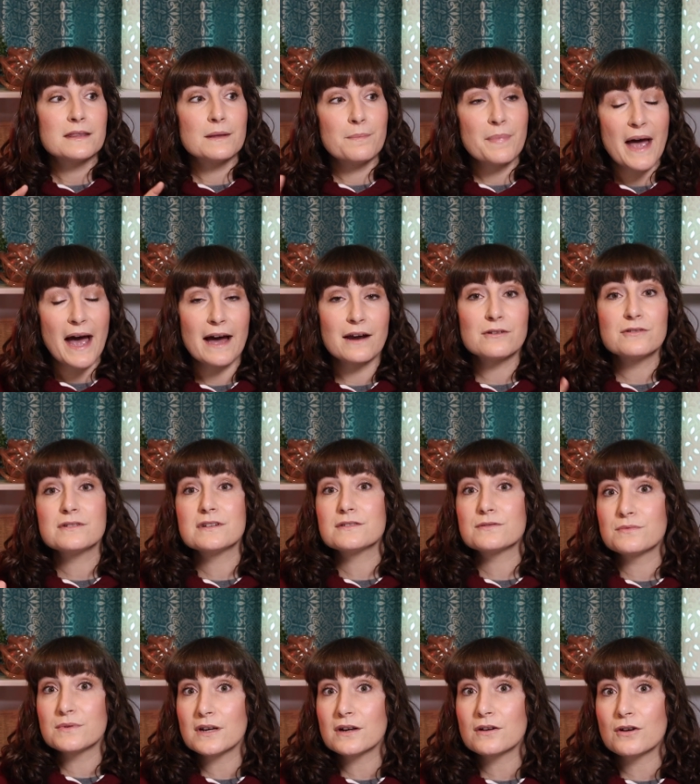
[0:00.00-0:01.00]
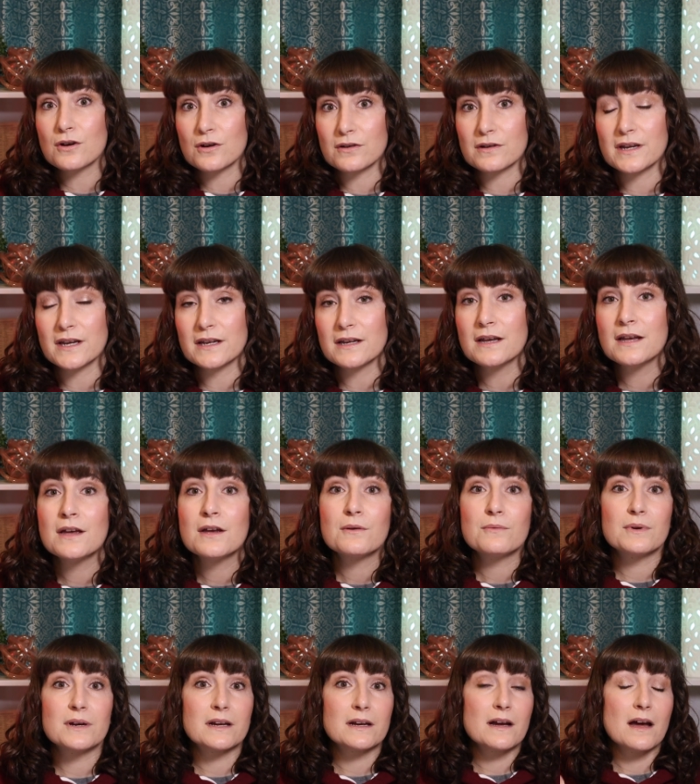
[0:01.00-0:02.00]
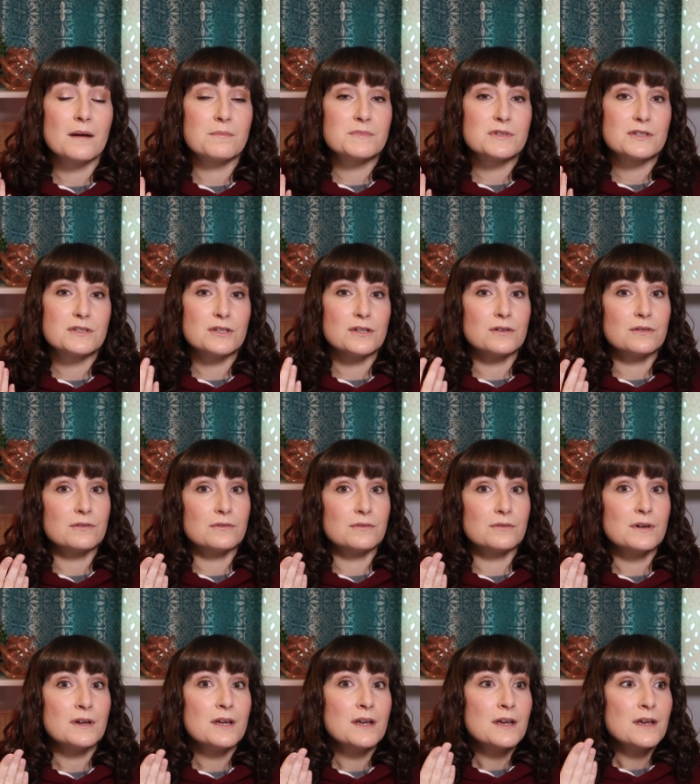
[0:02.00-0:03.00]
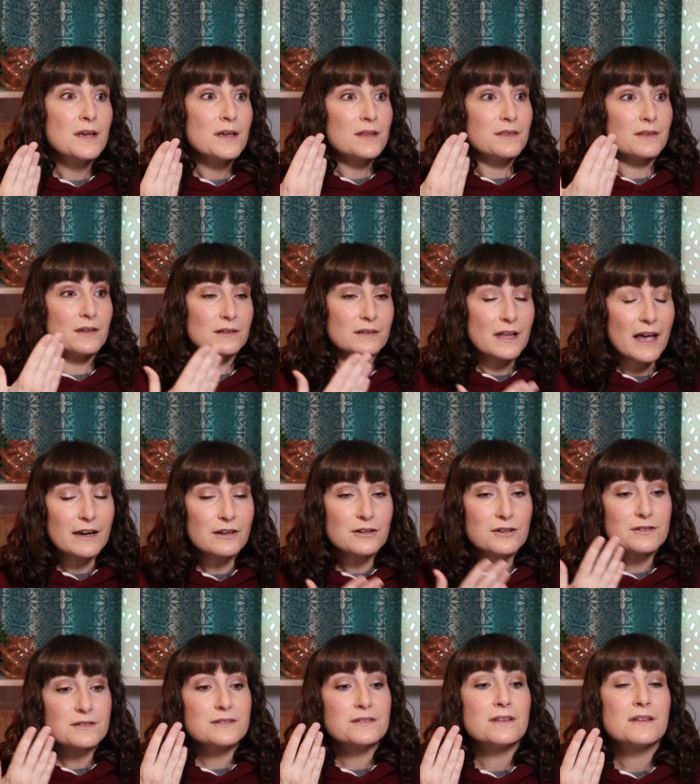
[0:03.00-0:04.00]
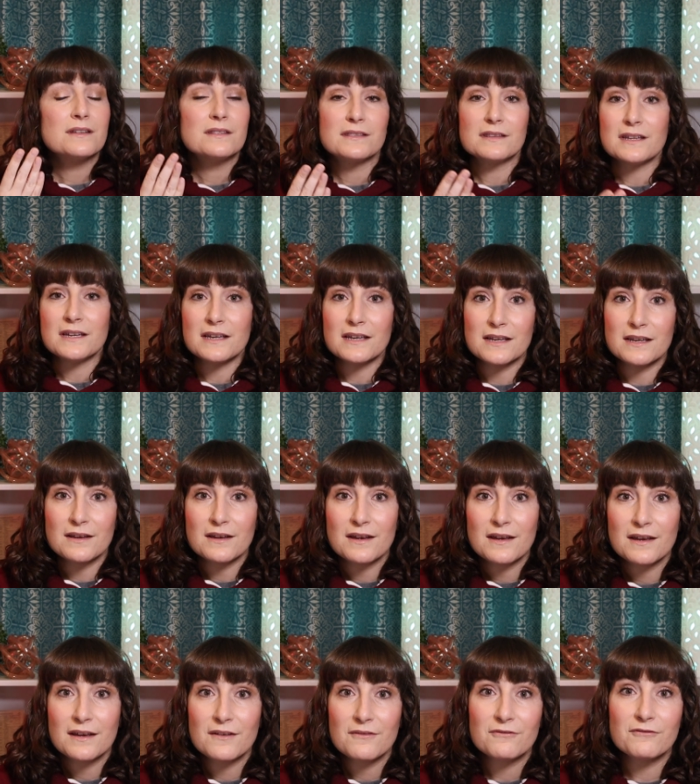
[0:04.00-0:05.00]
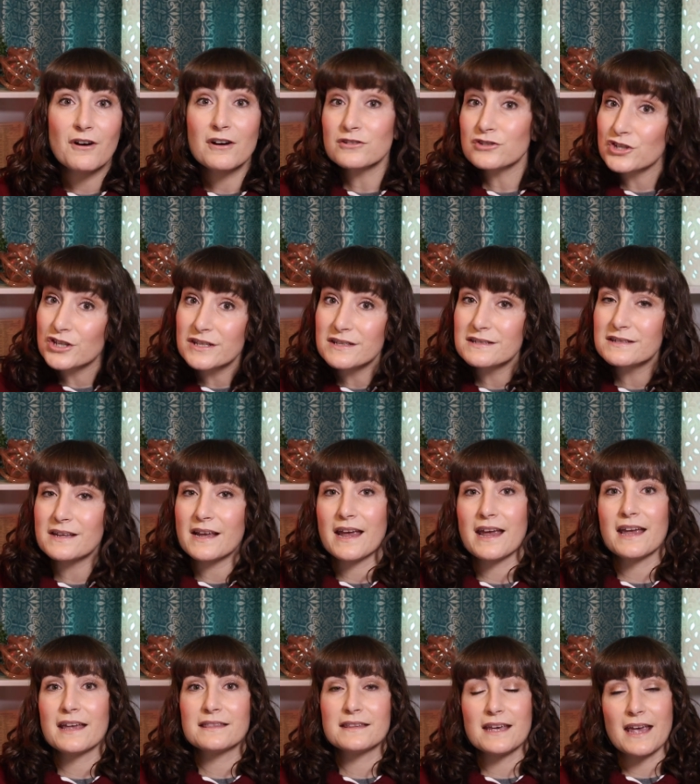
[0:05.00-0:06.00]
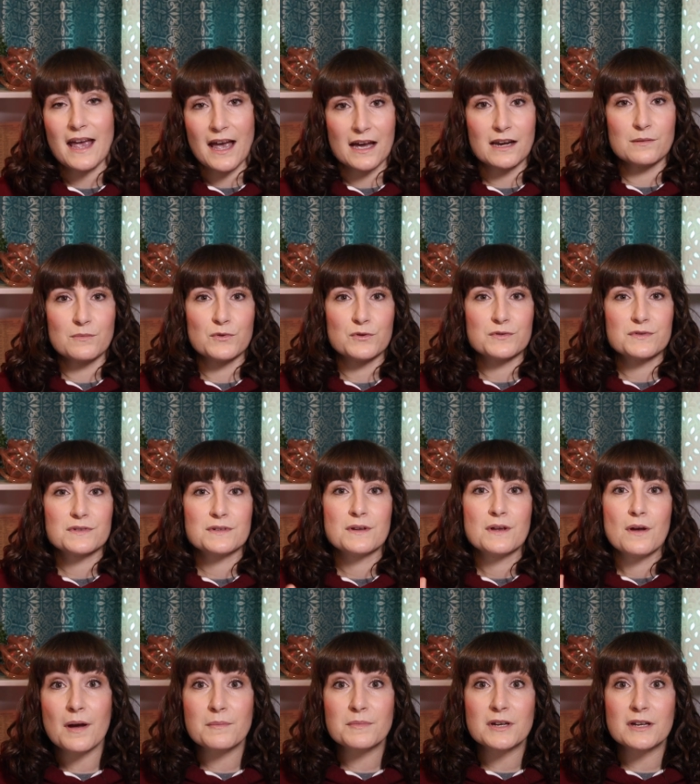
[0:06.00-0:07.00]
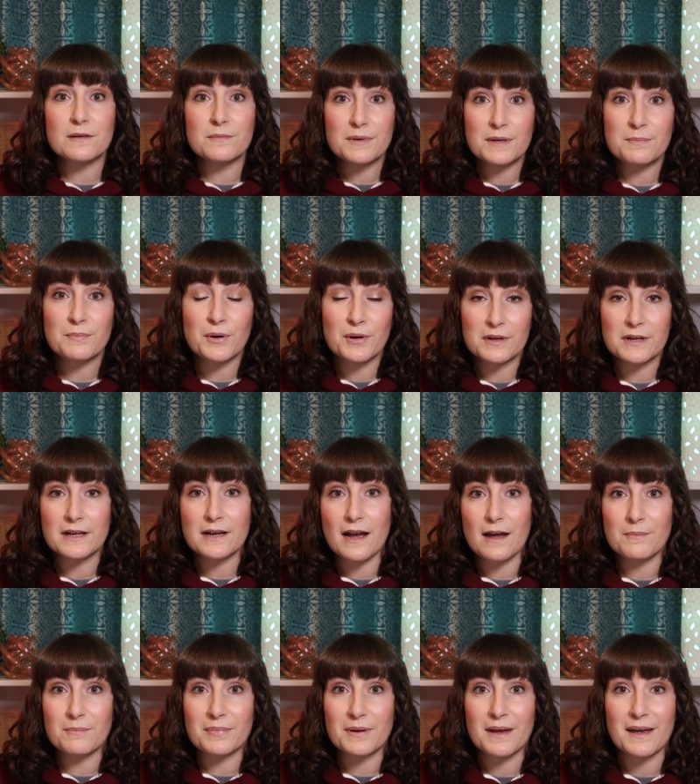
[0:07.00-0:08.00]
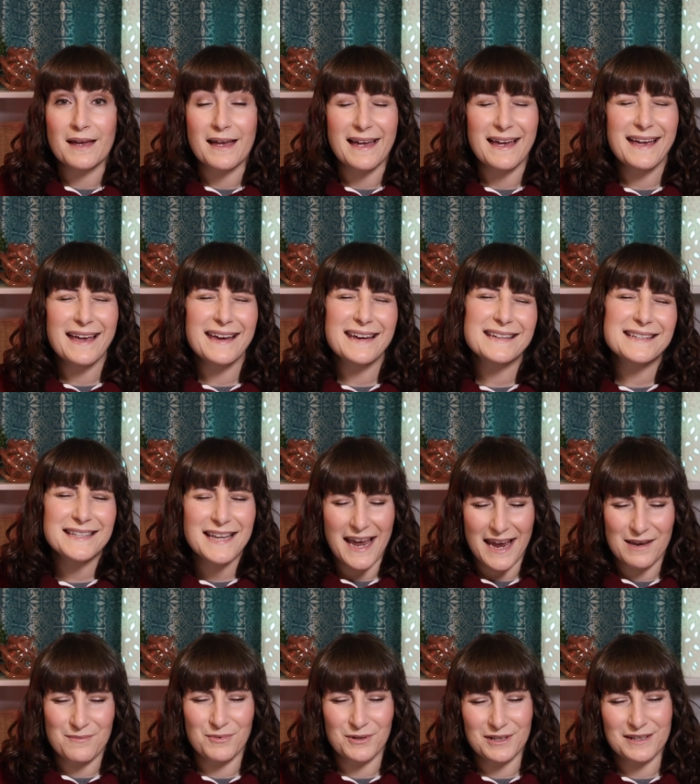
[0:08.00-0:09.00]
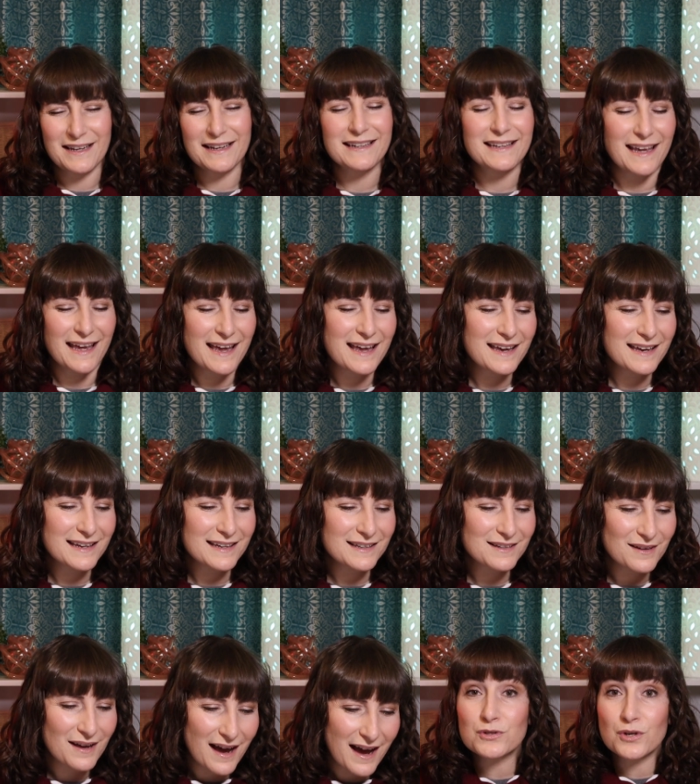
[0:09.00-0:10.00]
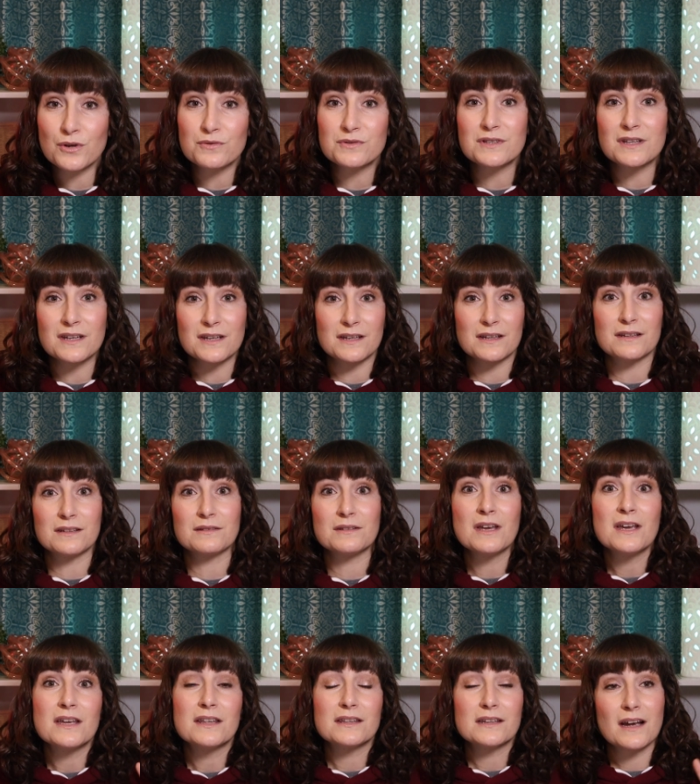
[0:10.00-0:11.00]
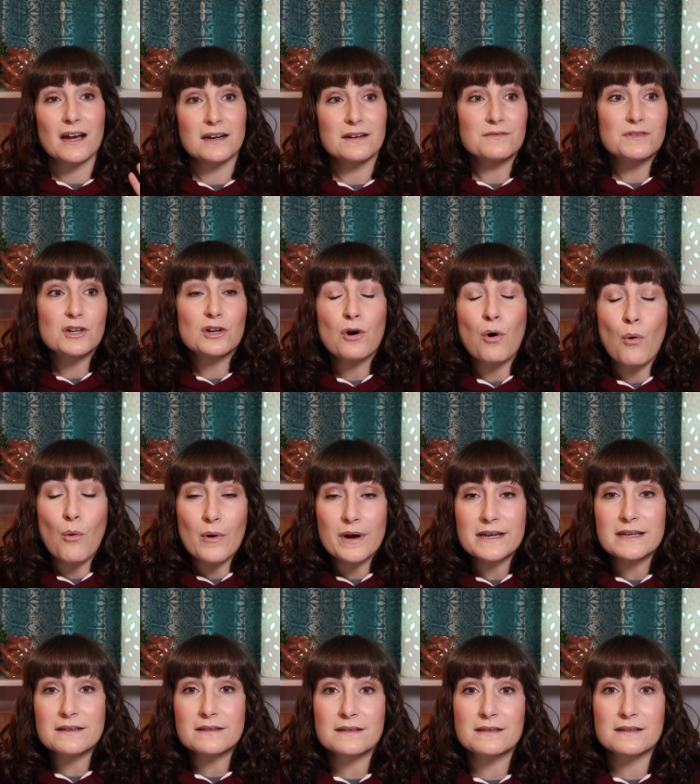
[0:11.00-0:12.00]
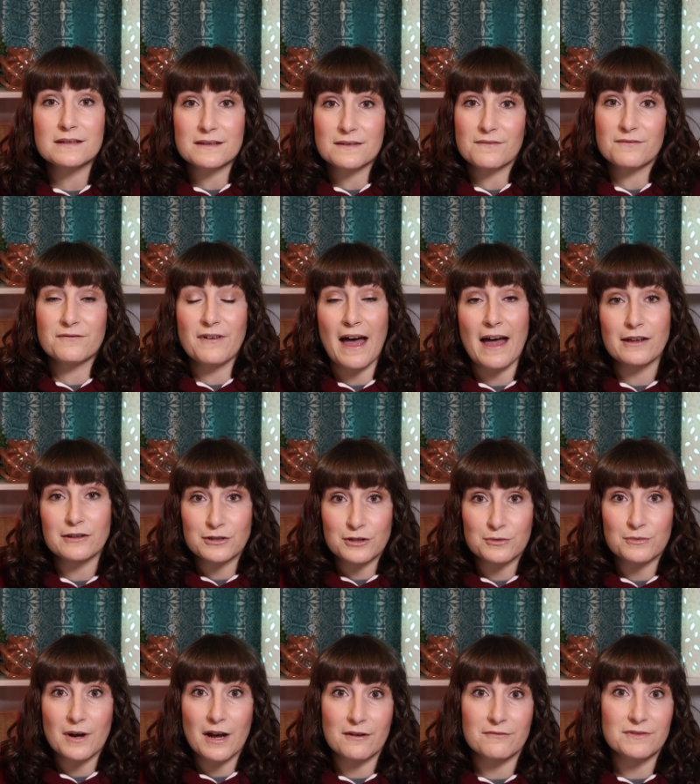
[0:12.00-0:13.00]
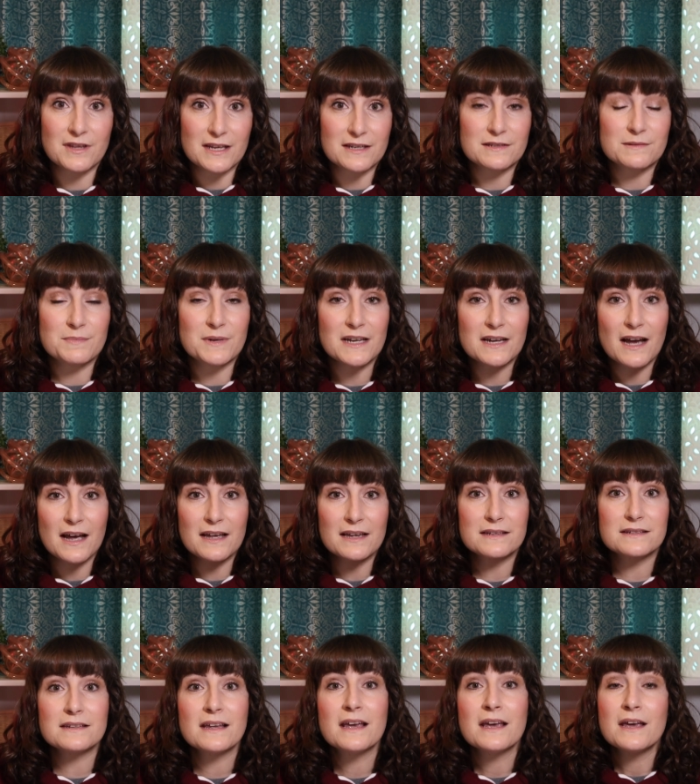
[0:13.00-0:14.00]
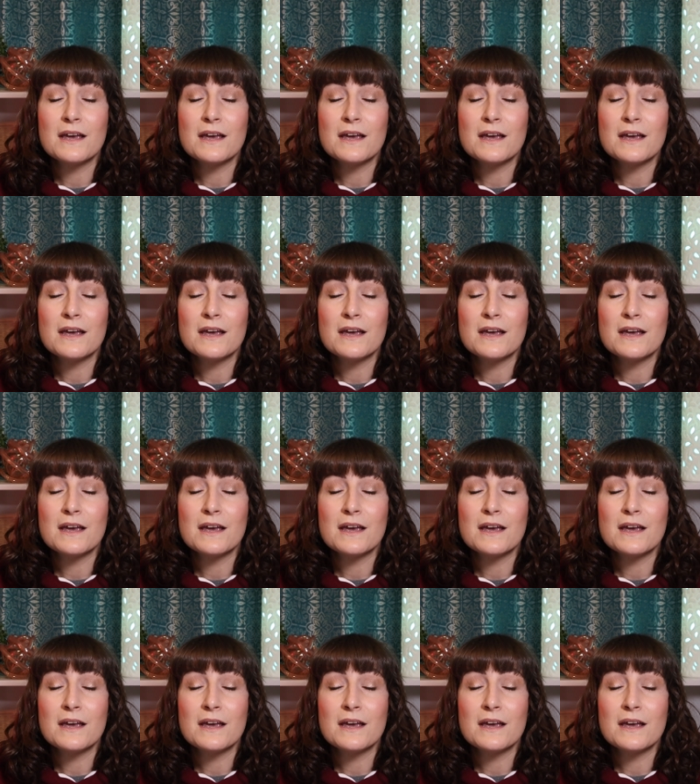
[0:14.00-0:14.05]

The pattern is reoccurring when it comes to the letters, the functions, and the animals. I'm going to be putting up a table again. It shows the kind of the coin value of this, because